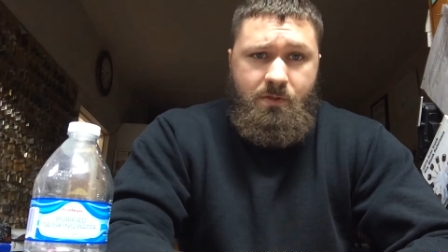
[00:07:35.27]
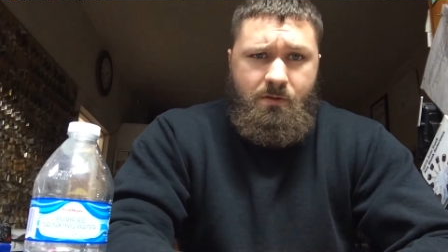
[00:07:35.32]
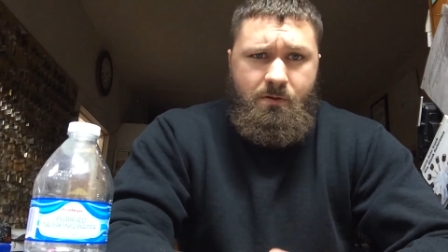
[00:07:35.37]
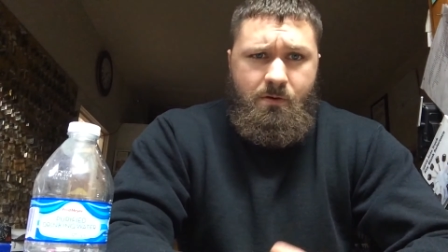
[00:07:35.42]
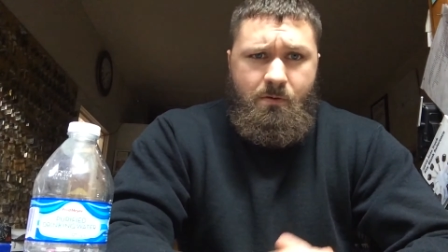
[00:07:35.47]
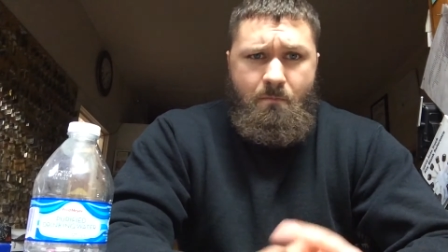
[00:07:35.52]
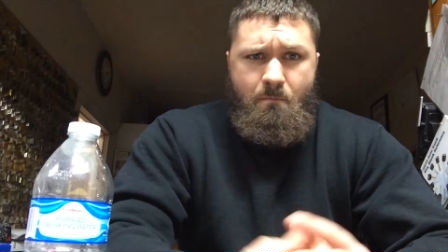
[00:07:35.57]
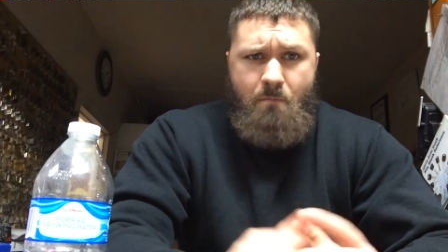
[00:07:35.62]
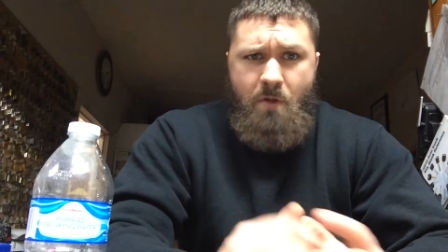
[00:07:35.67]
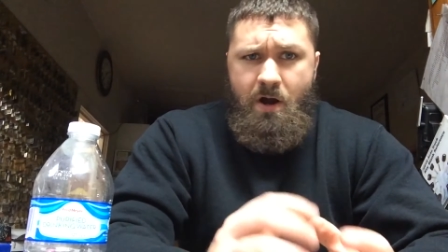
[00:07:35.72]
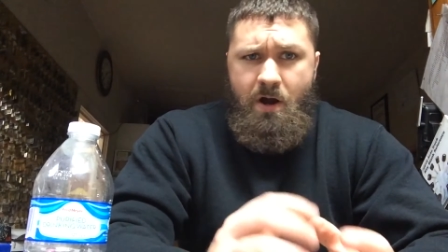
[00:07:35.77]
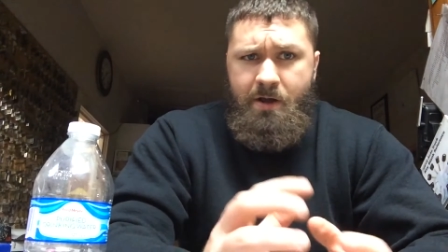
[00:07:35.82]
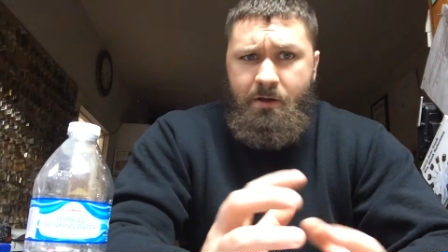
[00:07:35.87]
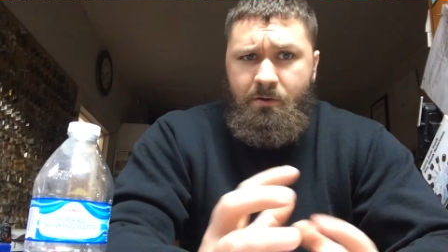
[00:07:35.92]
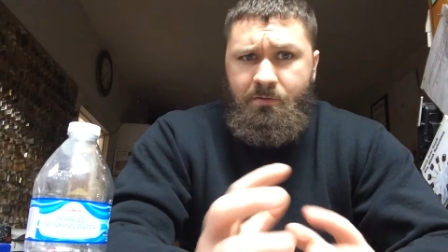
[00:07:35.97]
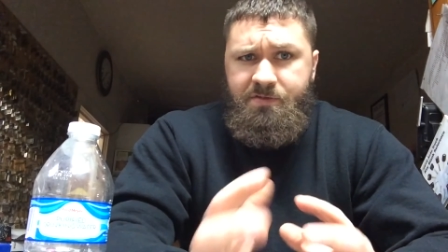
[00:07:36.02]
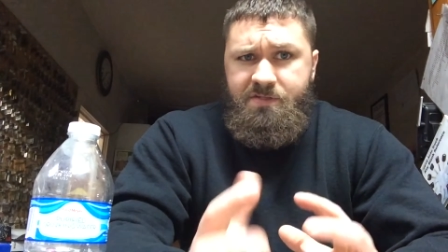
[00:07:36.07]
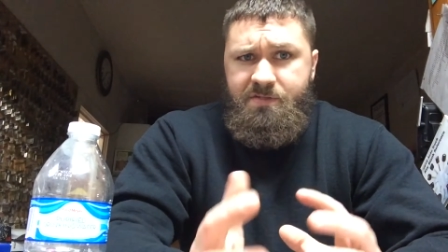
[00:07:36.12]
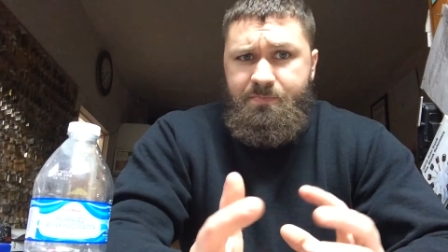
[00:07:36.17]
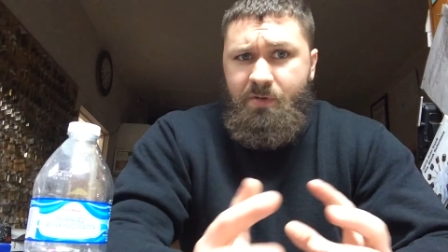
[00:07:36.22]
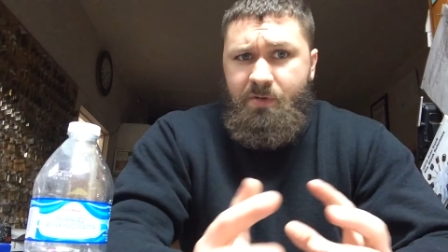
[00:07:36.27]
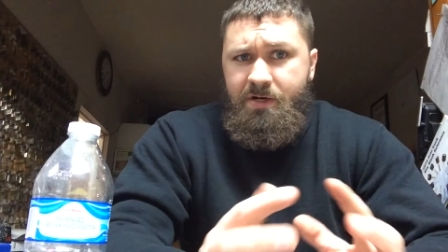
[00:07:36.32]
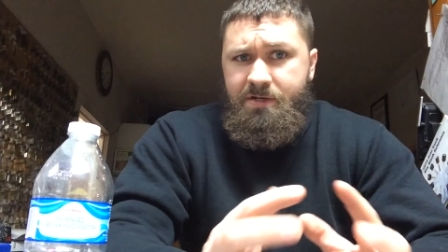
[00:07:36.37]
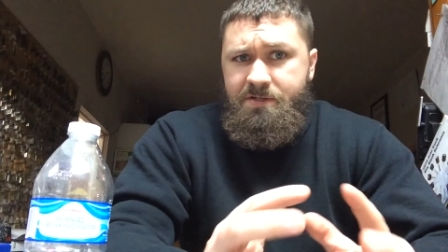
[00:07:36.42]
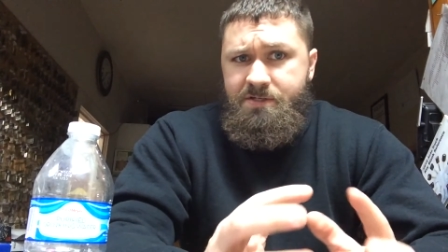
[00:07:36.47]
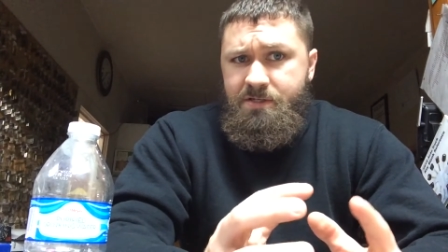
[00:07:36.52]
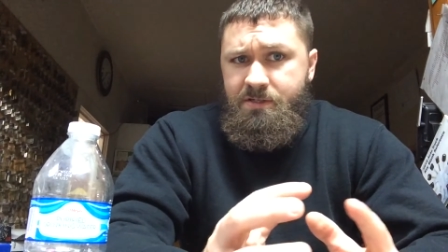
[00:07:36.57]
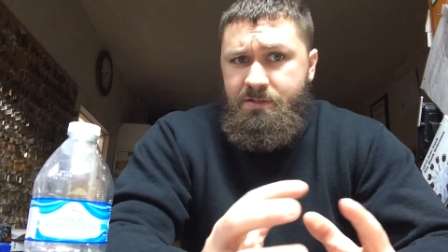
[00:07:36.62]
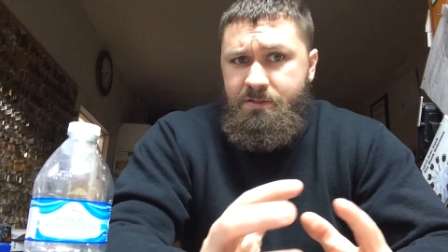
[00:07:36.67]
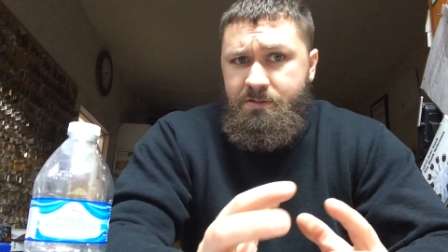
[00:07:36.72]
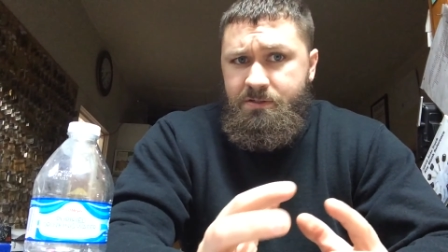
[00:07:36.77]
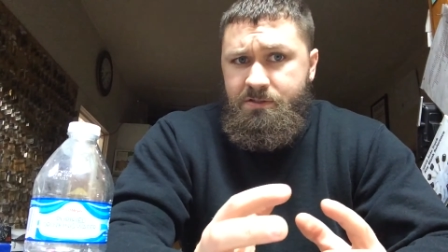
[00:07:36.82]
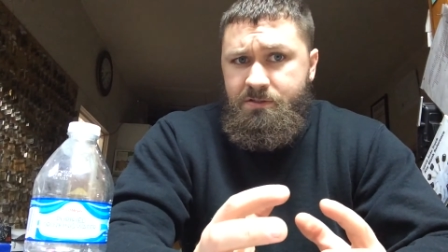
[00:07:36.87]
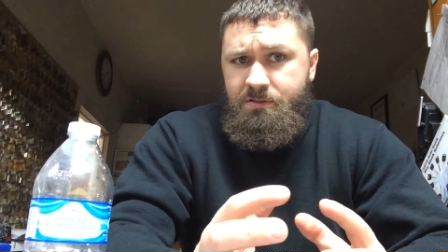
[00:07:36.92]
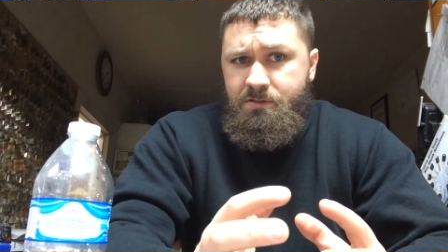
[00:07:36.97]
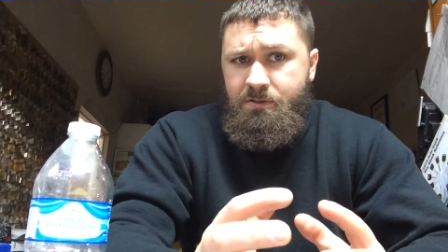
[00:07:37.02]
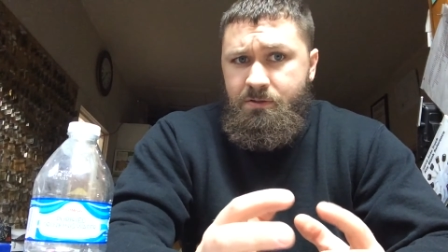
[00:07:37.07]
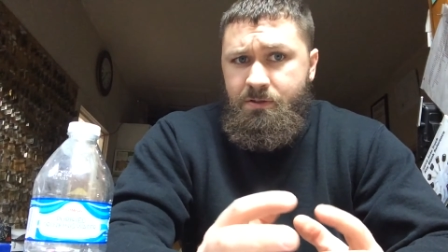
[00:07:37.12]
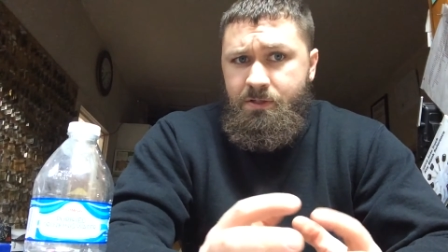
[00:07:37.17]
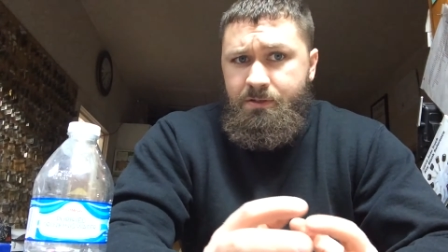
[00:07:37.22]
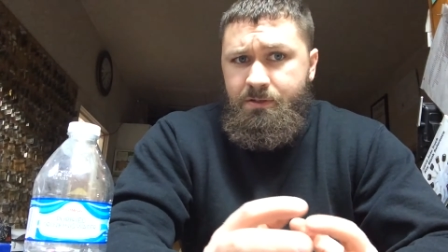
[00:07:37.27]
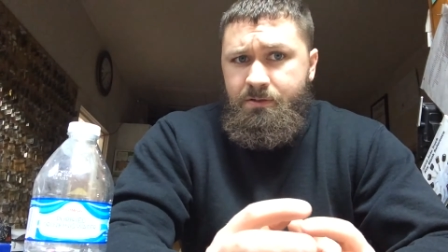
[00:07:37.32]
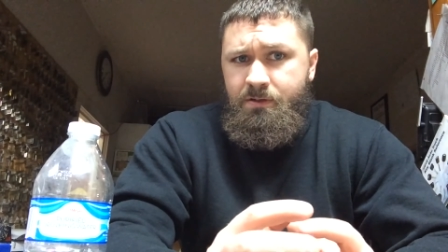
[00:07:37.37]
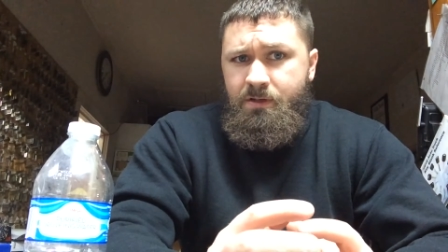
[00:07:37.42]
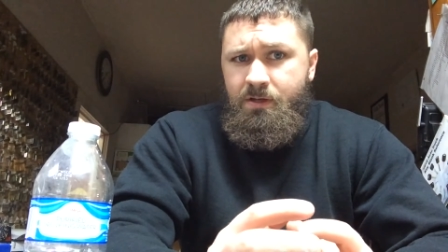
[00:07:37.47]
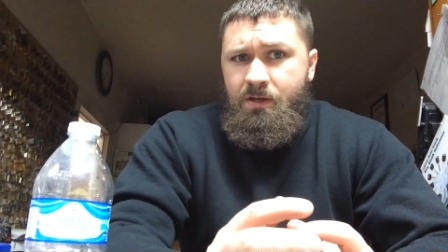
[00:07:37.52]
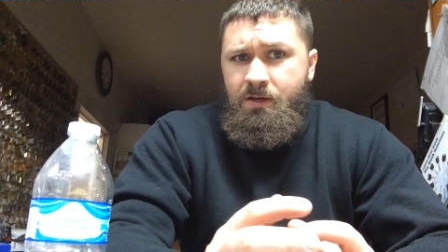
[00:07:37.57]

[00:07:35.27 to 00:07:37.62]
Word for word: a mild spiciness to it,